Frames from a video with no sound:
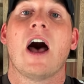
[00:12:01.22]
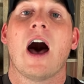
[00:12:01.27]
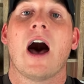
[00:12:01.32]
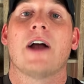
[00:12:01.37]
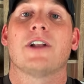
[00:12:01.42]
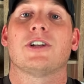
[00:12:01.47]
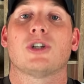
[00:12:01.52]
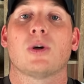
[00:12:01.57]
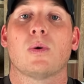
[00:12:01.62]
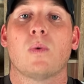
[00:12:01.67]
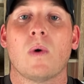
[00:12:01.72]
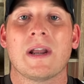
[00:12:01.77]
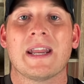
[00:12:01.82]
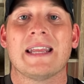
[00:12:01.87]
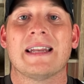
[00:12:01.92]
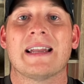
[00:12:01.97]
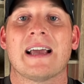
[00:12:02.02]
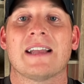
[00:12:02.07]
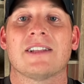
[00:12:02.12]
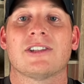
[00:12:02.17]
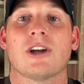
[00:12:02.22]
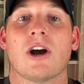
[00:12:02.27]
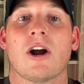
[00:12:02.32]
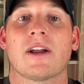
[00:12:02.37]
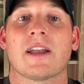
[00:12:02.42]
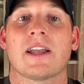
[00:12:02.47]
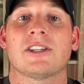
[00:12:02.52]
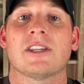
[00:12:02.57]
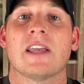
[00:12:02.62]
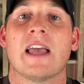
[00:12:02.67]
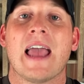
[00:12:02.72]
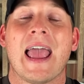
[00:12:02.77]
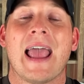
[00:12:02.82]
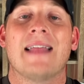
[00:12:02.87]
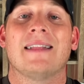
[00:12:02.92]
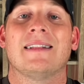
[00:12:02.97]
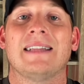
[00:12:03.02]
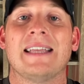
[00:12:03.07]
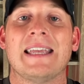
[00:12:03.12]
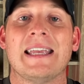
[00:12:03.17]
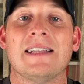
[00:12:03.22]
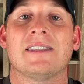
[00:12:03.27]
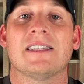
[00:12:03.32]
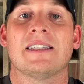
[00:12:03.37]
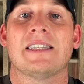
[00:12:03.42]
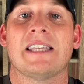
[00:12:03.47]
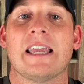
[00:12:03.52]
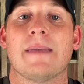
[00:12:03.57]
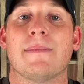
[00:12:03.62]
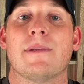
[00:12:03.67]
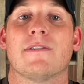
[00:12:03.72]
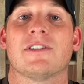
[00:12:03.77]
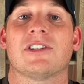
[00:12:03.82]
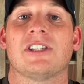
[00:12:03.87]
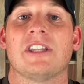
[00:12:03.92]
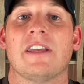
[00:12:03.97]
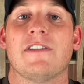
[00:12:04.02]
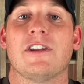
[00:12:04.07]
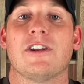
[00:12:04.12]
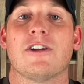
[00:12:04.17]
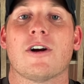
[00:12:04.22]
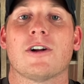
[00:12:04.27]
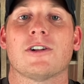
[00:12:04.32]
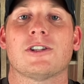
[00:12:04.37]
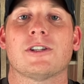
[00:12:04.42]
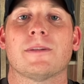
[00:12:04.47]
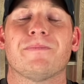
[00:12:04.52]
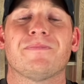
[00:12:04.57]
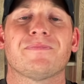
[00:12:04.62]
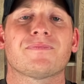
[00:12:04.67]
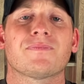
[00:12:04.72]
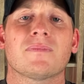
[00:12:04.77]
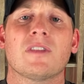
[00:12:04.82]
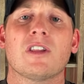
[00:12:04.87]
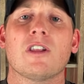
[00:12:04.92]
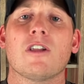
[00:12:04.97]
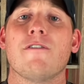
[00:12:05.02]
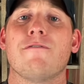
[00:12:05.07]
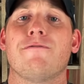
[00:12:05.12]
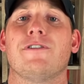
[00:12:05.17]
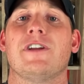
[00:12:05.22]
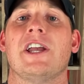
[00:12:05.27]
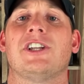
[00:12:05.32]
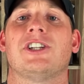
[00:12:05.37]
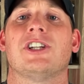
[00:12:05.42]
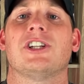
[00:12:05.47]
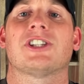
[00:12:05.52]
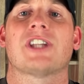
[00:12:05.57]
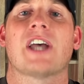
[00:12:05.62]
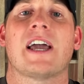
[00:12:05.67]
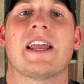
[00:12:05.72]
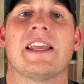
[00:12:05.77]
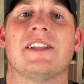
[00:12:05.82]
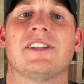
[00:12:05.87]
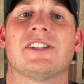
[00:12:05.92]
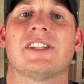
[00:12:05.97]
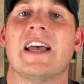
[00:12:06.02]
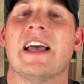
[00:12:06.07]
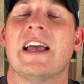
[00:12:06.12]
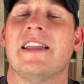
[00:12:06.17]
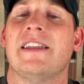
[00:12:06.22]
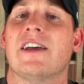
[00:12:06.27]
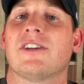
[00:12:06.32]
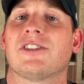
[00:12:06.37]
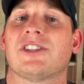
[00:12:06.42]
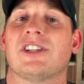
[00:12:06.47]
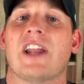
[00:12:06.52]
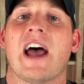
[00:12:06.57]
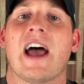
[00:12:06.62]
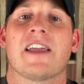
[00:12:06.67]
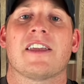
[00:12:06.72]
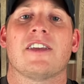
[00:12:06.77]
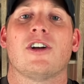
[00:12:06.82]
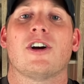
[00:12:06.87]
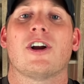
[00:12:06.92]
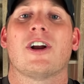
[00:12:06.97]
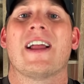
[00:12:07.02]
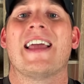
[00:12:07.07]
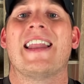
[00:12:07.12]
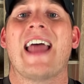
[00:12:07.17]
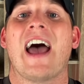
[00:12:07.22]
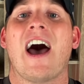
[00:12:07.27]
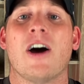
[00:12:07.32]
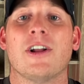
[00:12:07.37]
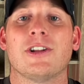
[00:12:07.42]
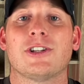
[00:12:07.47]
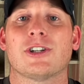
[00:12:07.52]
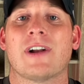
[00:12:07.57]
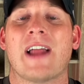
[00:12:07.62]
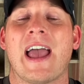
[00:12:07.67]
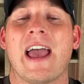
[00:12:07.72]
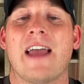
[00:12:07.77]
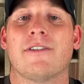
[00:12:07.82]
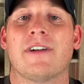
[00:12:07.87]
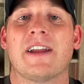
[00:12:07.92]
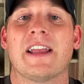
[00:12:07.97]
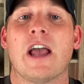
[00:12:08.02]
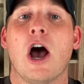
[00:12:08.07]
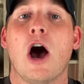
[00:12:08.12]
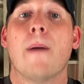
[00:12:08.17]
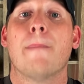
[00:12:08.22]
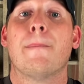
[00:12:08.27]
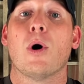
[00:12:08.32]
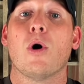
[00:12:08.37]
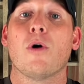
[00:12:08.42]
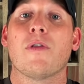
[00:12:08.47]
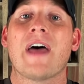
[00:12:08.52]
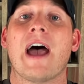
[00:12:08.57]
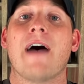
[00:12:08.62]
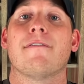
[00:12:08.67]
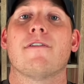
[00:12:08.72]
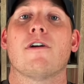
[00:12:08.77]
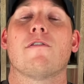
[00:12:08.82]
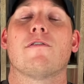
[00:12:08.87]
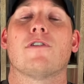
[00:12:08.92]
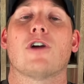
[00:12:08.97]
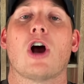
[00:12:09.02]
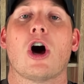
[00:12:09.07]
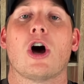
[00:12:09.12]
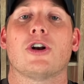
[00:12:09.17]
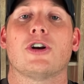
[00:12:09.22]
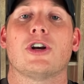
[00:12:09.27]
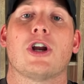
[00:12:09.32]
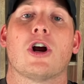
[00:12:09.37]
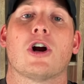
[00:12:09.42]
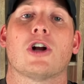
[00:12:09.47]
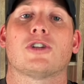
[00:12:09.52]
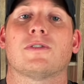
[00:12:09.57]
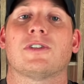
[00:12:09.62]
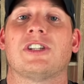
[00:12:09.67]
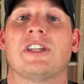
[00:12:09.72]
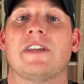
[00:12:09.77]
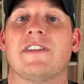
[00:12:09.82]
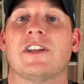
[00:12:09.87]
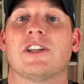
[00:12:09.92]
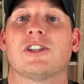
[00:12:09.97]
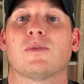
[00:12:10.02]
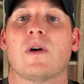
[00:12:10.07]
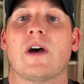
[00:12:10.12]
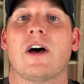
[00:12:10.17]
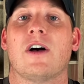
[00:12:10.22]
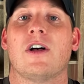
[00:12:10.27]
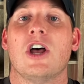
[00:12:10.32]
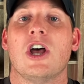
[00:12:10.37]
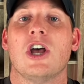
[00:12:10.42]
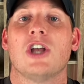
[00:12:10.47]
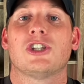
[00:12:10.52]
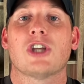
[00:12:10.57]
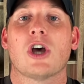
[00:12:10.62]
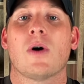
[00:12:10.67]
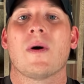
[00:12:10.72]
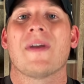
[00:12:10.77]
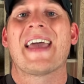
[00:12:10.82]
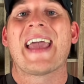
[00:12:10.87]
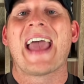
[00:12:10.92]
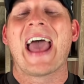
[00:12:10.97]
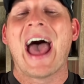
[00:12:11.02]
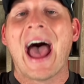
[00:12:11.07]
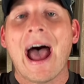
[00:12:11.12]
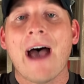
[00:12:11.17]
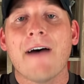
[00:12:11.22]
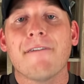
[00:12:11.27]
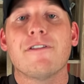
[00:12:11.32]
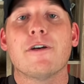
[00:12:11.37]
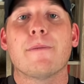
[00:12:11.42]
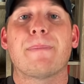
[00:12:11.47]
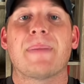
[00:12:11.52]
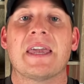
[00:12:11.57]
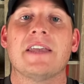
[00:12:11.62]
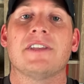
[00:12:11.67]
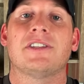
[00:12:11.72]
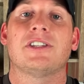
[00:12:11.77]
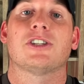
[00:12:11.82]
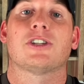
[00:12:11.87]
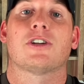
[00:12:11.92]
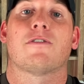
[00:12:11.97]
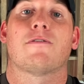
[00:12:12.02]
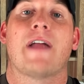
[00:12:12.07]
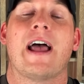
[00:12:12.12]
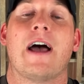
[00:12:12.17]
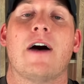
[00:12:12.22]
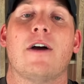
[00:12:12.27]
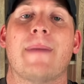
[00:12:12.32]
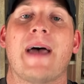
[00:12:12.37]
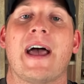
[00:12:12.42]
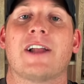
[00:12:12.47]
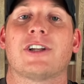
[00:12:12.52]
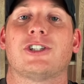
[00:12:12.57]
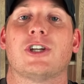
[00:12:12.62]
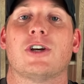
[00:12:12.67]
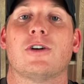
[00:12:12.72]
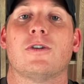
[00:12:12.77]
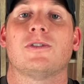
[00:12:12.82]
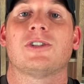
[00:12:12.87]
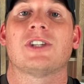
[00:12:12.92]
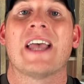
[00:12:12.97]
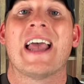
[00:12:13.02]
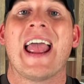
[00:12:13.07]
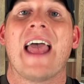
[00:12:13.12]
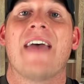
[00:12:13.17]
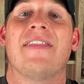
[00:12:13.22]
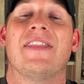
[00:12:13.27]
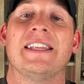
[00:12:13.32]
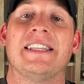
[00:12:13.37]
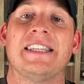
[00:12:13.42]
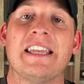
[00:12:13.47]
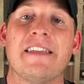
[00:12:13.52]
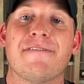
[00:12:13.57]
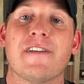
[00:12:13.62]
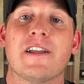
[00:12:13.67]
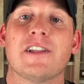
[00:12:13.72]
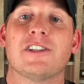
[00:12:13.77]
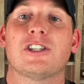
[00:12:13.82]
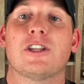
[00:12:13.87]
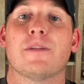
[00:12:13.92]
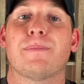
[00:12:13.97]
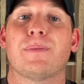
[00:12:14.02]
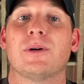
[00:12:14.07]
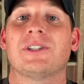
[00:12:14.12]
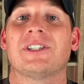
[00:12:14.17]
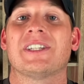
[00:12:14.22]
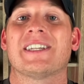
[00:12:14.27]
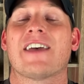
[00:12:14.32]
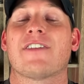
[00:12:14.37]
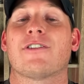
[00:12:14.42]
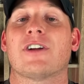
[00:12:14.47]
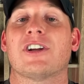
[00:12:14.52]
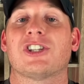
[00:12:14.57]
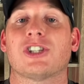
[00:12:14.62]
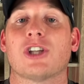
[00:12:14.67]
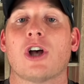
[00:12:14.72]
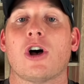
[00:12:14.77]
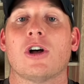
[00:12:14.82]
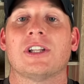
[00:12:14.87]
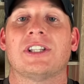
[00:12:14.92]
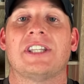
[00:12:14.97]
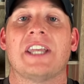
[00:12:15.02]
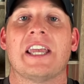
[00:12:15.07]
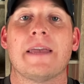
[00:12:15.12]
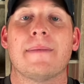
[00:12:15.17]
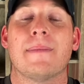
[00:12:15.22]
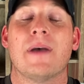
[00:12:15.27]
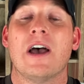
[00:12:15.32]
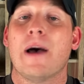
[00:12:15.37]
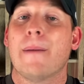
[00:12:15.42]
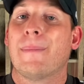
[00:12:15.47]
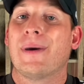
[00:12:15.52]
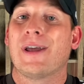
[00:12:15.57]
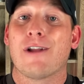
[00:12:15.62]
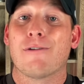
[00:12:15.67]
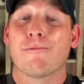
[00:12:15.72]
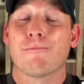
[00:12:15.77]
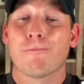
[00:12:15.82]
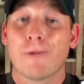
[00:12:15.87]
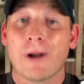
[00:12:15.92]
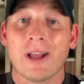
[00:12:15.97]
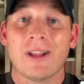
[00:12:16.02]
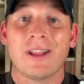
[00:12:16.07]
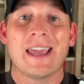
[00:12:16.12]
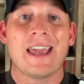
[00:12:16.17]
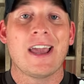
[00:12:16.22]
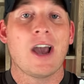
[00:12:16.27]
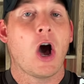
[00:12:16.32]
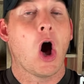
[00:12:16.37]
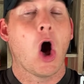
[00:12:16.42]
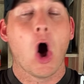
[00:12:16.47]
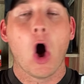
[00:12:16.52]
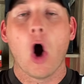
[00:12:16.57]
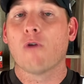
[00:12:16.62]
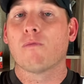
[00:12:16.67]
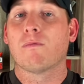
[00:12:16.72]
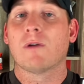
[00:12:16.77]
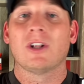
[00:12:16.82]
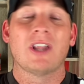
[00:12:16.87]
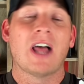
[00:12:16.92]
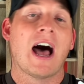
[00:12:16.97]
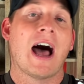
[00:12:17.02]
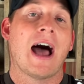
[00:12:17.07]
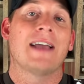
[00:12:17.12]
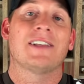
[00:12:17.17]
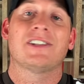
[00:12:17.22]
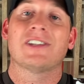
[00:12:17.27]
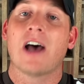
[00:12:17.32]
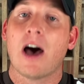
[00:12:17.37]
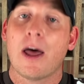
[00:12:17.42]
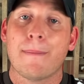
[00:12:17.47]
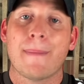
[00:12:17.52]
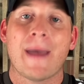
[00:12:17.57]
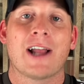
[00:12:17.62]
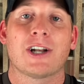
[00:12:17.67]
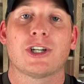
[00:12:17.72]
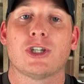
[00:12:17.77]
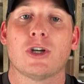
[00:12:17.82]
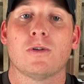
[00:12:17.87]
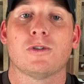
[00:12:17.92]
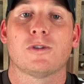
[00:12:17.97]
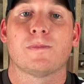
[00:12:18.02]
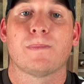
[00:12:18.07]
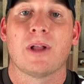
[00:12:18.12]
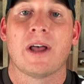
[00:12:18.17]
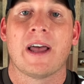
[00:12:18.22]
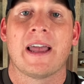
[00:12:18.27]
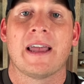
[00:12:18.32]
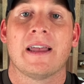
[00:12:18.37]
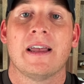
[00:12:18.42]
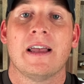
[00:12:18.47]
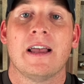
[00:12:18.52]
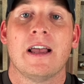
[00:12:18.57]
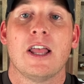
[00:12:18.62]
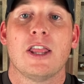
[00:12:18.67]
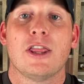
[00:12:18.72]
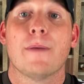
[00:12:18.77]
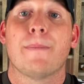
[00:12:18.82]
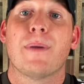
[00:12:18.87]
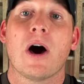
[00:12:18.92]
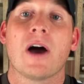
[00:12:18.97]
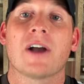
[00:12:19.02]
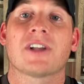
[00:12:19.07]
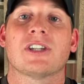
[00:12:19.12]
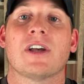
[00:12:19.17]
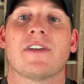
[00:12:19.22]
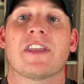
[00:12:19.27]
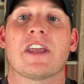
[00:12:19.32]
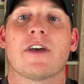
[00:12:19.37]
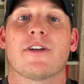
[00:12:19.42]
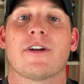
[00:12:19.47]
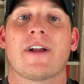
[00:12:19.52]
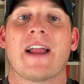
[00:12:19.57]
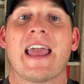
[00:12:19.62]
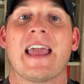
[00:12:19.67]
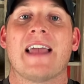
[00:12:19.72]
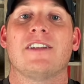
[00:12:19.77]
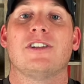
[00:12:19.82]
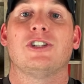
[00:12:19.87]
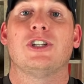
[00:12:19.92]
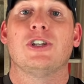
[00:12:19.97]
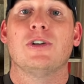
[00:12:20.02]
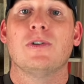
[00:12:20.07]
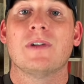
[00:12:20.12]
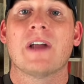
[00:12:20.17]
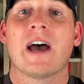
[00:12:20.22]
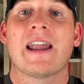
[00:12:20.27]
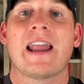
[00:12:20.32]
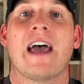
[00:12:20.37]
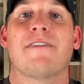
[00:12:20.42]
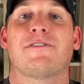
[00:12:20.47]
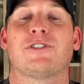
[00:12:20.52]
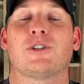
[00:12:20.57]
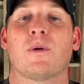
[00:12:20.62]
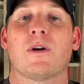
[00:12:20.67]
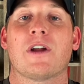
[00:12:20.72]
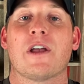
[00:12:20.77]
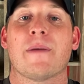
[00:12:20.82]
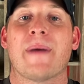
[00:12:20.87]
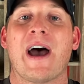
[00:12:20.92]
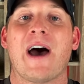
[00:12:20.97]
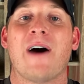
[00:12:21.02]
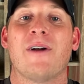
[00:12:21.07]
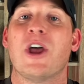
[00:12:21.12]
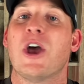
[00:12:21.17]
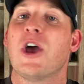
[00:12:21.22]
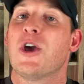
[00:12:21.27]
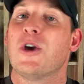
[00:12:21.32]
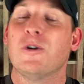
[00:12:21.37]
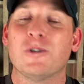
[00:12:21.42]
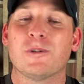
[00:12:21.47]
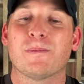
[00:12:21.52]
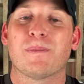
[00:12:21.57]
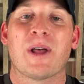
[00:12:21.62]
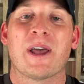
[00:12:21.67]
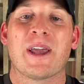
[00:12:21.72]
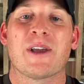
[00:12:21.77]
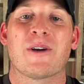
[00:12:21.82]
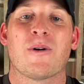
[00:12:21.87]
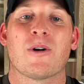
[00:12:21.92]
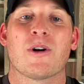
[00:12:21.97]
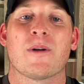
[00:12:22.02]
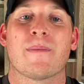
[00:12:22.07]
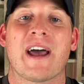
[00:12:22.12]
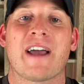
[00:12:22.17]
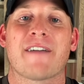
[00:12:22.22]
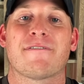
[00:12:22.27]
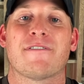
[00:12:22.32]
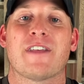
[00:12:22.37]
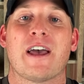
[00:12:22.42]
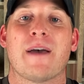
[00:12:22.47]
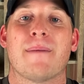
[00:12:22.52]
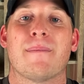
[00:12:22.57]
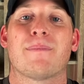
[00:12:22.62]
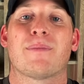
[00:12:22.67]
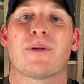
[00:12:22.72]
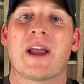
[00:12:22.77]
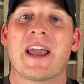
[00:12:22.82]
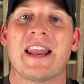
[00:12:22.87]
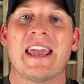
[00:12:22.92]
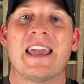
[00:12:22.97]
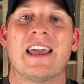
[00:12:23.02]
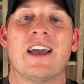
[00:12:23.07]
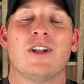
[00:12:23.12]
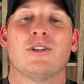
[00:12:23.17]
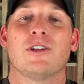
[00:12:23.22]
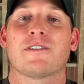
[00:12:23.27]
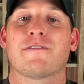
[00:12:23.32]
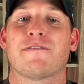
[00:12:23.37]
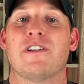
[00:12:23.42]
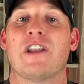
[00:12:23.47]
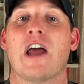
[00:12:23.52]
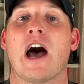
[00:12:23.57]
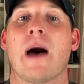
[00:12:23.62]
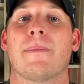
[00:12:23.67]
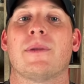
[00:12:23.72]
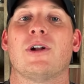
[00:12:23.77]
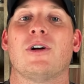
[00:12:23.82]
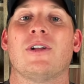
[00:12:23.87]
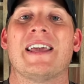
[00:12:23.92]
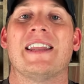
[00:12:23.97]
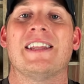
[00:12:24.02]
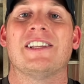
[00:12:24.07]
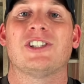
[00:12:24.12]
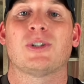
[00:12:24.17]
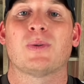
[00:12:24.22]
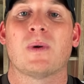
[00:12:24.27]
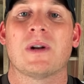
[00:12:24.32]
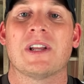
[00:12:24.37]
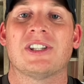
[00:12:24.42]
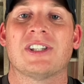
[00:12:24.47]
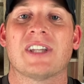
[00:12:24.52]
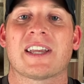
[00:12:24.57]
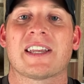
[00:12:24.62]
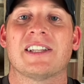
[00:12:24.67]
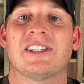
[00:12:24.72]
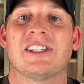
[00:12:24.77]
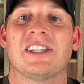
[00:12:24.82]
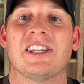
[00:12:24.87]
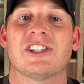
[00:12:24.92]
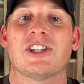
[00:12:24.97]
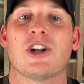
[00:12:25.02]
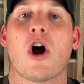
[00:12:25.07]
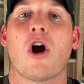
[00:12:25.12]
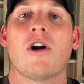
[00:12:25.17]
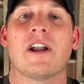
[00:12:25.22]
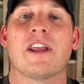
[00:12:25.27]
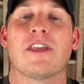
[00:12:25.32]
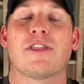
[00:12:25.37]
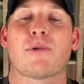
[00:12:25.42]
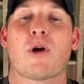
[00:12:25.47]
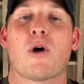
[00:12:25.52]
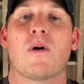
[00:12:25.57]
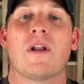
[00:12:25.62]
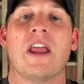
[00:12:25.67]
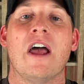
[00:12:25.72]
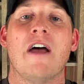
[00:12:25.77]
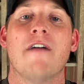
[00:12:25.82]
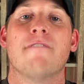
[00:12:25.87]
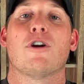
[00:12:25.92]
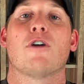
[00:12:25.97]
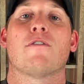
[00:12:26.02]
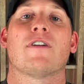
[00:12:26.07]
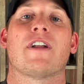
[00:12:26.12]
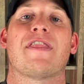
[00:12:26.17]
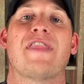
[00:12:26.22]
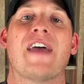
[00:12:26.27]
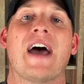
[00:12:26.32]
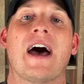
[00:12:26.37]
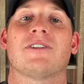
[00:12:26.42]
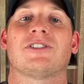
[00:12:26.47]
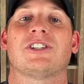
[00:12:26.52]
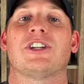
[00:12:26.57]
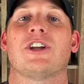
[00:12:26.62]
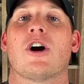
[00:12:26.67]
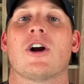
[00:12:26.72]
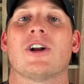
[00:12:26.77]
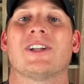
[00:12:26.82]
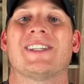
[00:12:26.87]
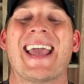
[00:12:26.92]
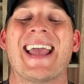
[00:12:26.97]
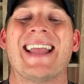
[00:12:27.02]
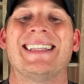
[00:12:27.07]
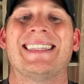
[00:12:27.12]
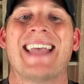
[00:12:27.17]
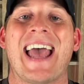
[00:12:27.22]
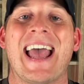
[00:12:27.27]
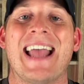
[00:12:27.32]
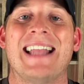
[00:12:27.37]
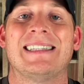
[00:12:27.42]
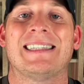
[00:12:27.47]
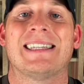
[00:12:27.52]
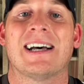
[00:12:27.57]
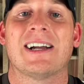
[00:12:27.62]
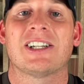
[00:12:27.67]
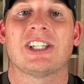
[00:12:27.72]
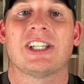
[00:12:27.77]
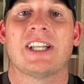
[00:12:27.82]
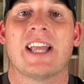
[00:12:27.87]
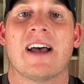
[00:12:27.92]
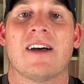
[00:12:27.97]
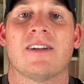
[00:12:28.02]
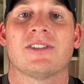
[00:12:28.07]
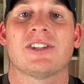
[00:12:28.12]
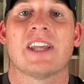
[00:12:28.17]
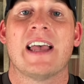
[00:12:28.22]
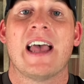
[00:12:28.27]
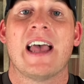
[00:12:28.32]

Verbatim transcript: on 29 targets and leads the team in receiving yards Free agent signings, Nelson Agholor and Hunter Henry both have over 100 yards receiving as well. So they have the pieces around Mac Jones and the defense to put together a solid team, but it really all relies on Mac Jones' play. The Bucks, on the other hand, do not have to worry about who's playing quarterback for them. Brady looked phenomenal in his 22nd season, already throwing for over 1,000 yards and 10 touchdowns